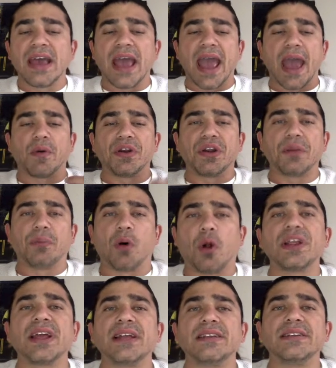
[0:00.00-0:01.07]
And what
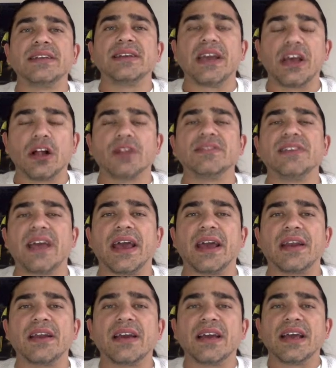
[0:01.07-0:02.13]
Napoleon Hill
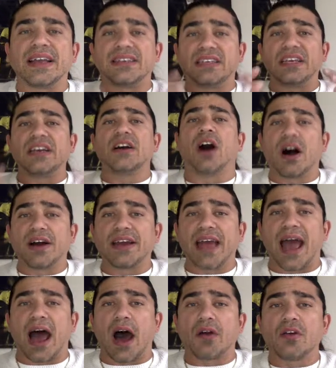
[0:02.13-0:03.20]
did is he hung
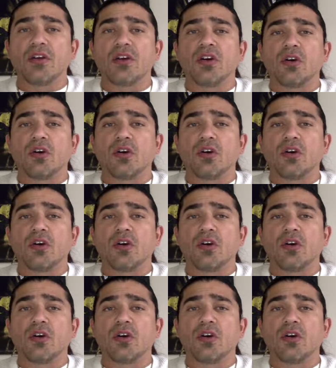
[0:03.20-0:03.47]
out